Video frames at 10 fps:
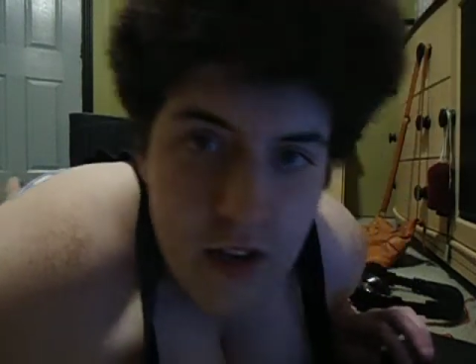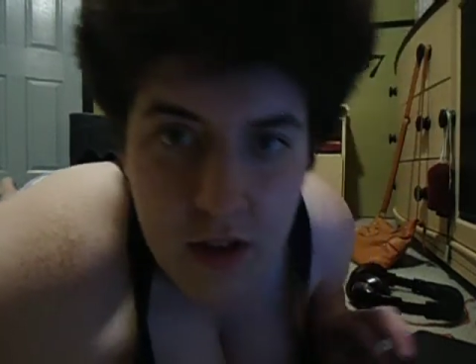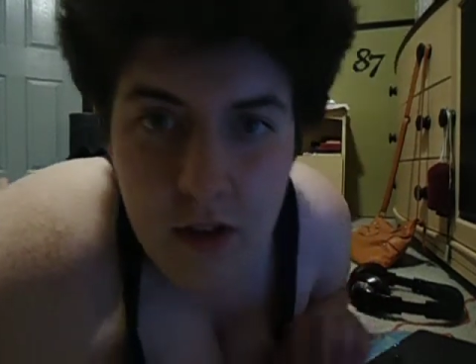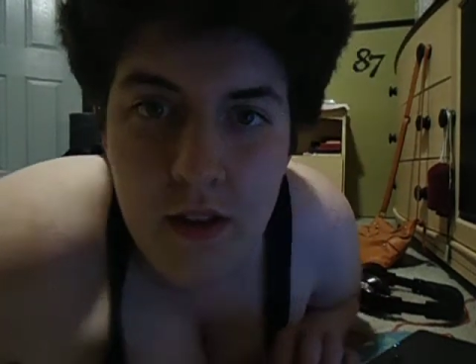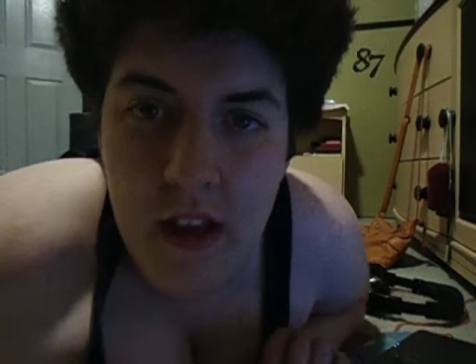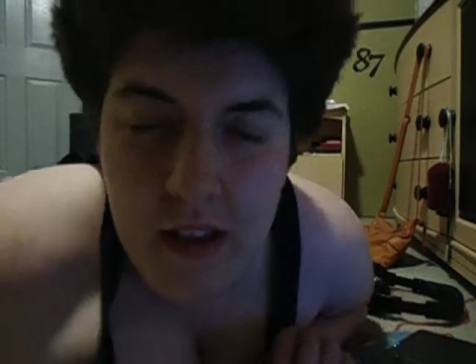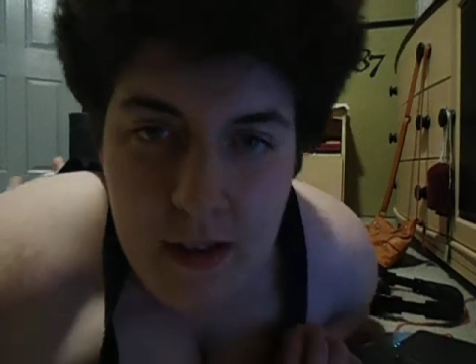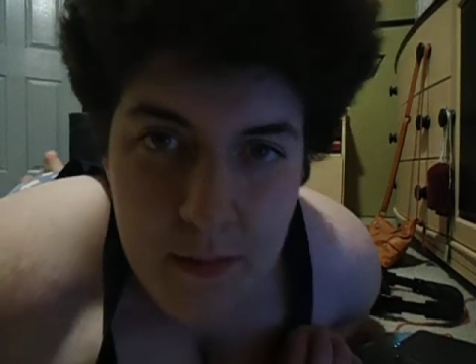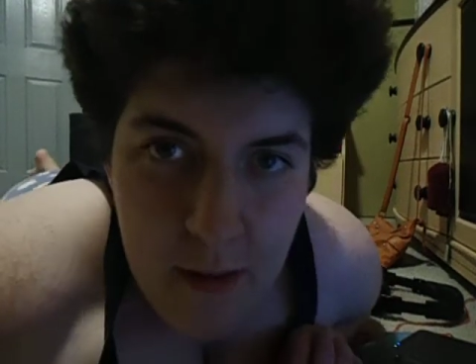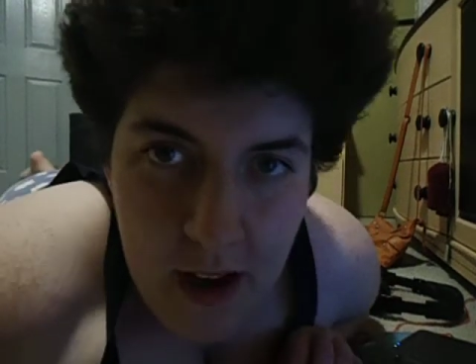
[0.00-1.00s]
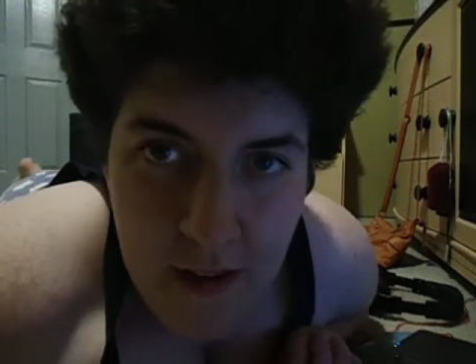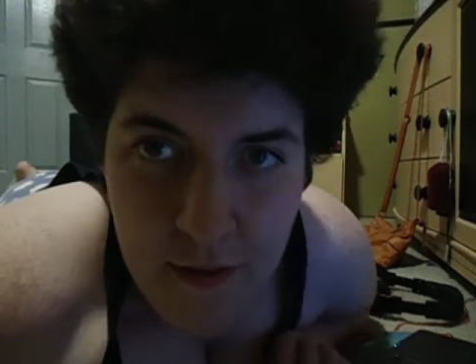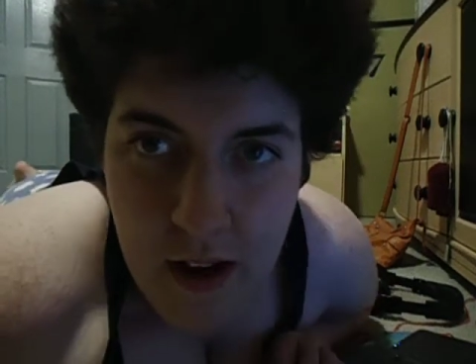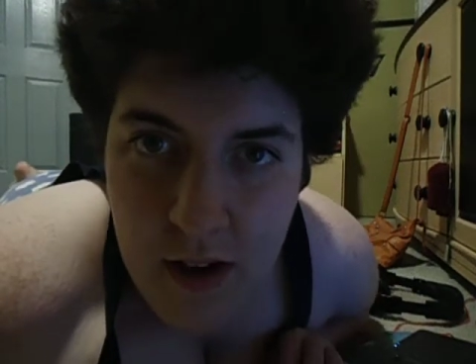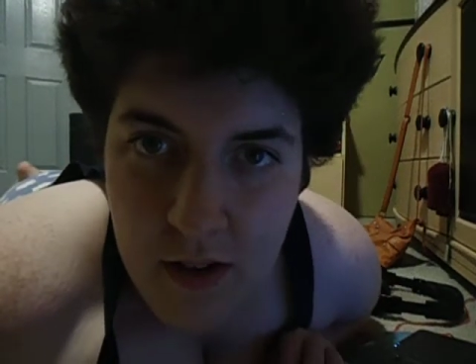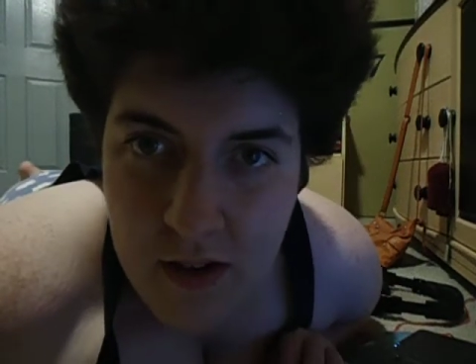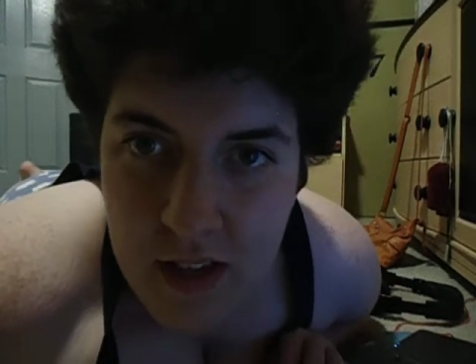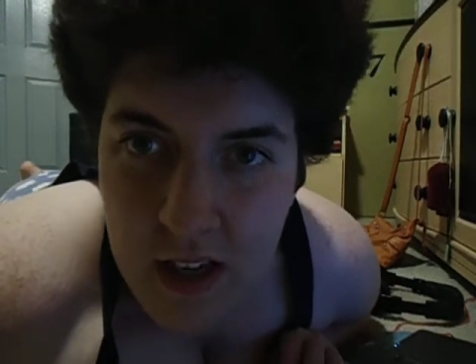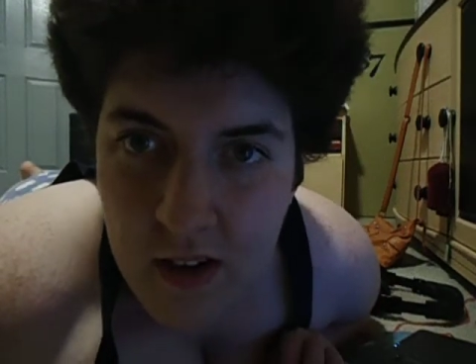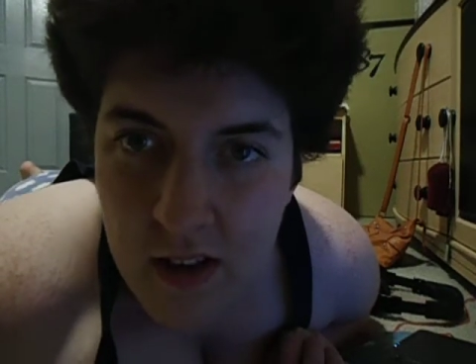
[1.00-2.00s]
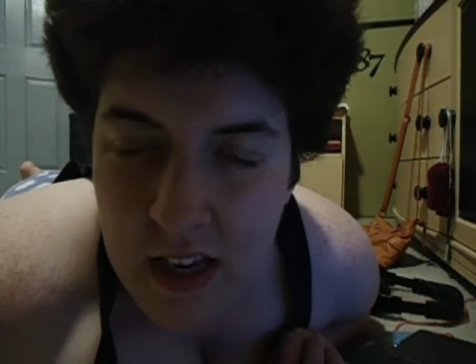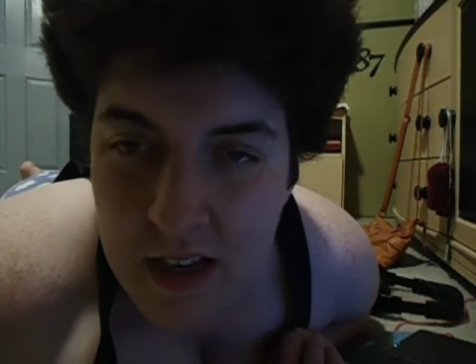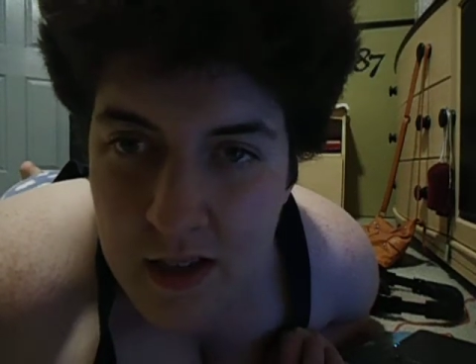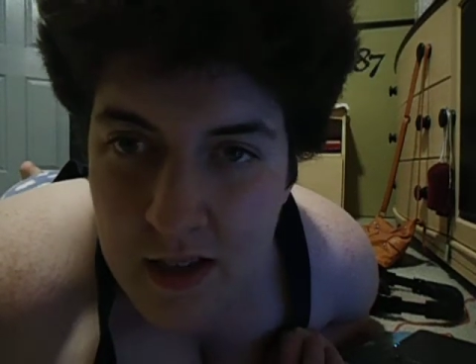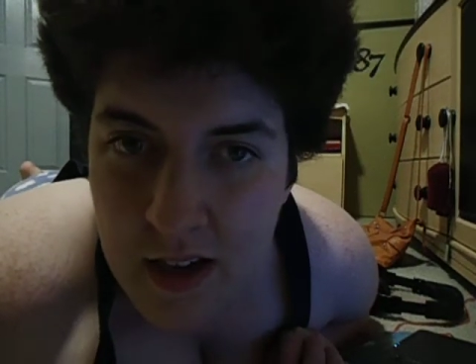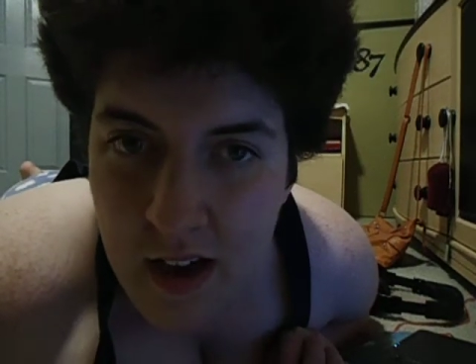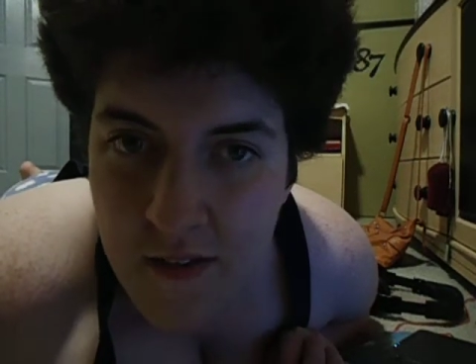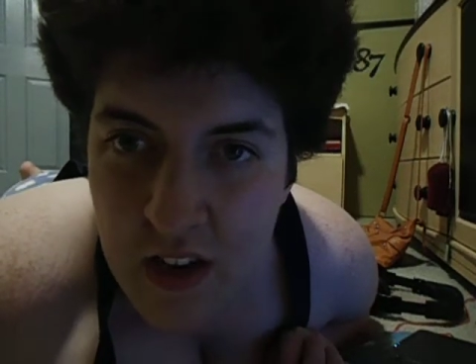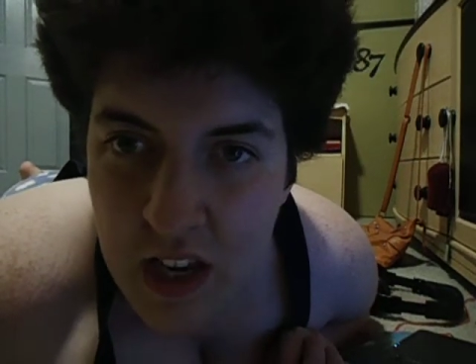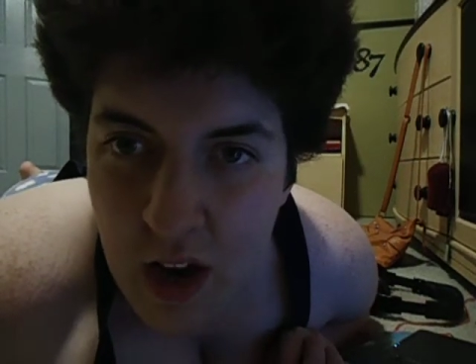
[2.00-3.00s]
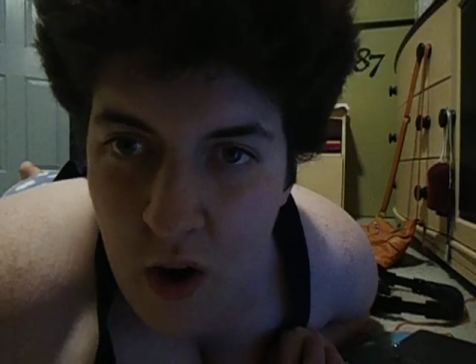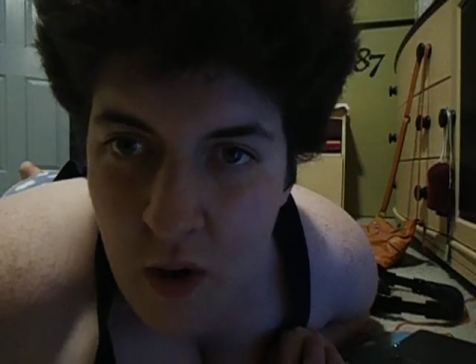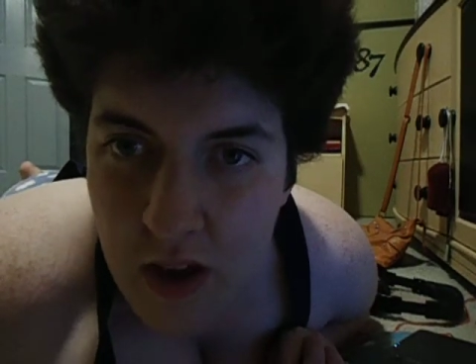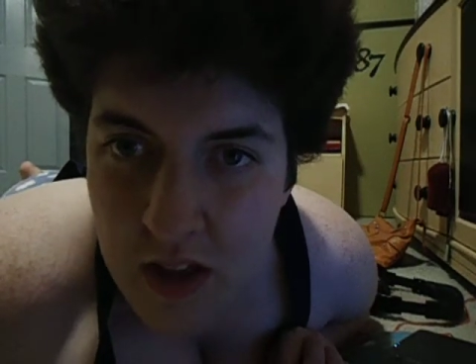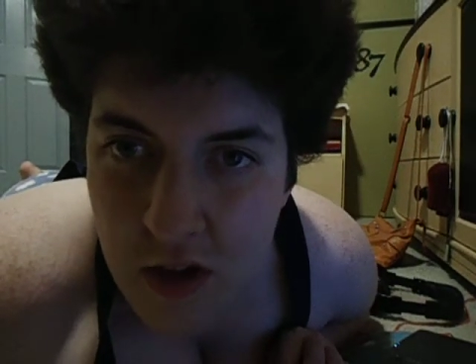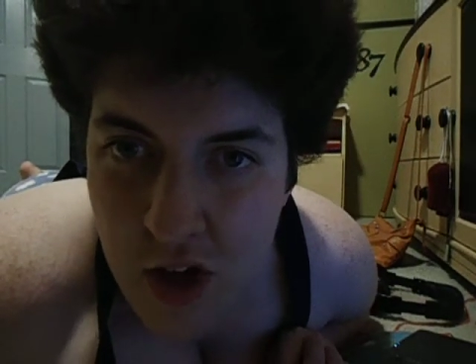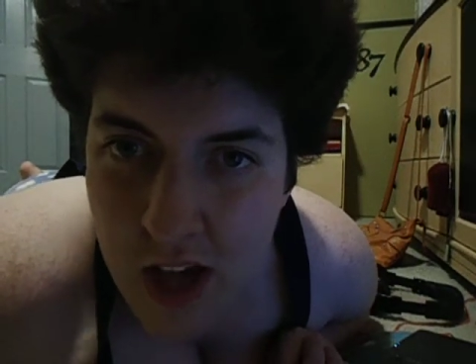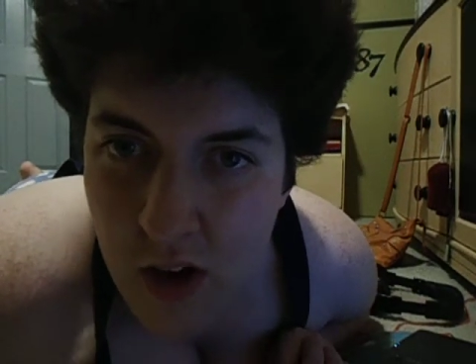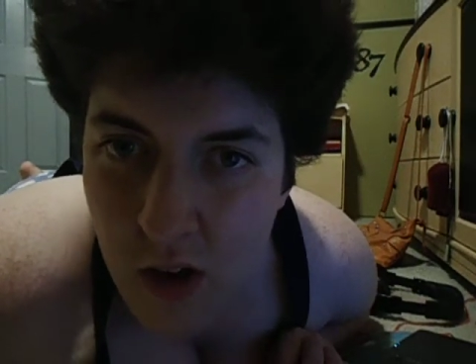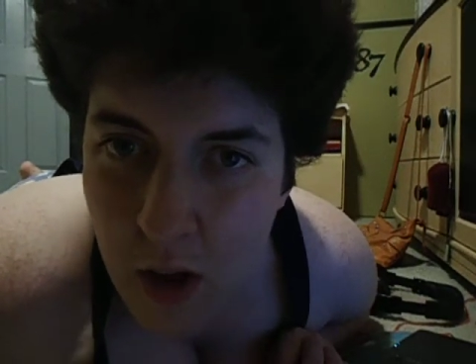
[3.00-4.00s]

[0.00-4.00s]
So that's my final tier list uh, video on this channel.